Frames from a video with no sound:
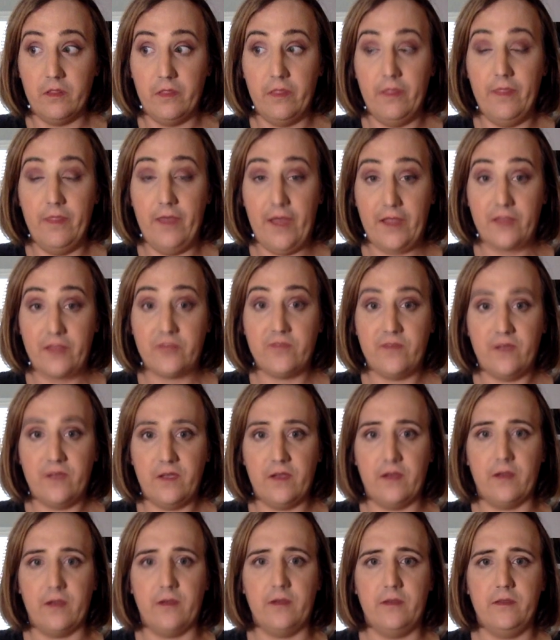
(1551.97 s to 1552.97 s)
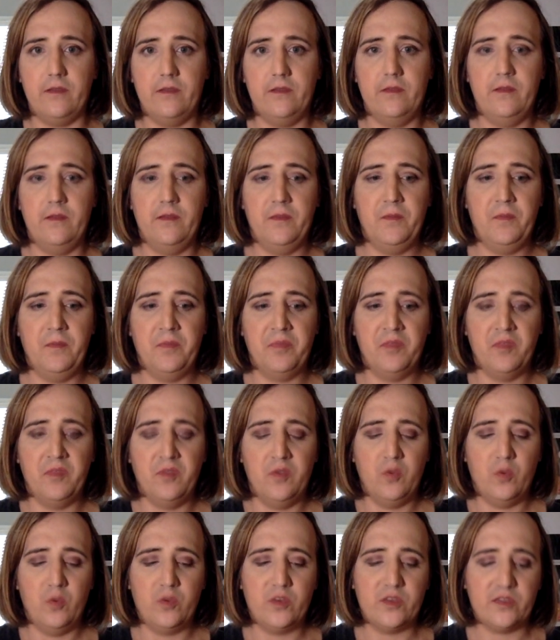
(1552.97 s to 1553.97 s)
That's fine.
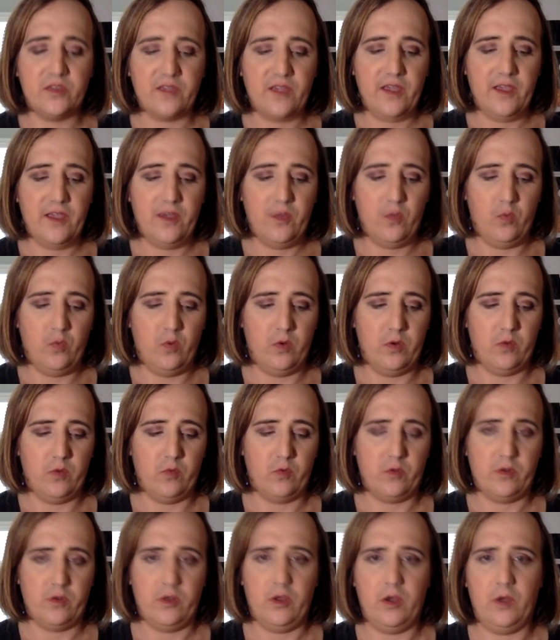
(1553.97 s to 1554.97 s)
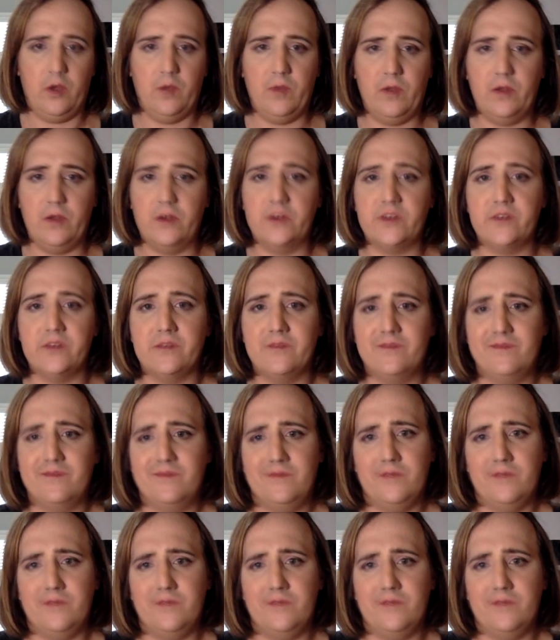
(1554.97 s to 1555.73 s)
Which is kind of what we're talking about in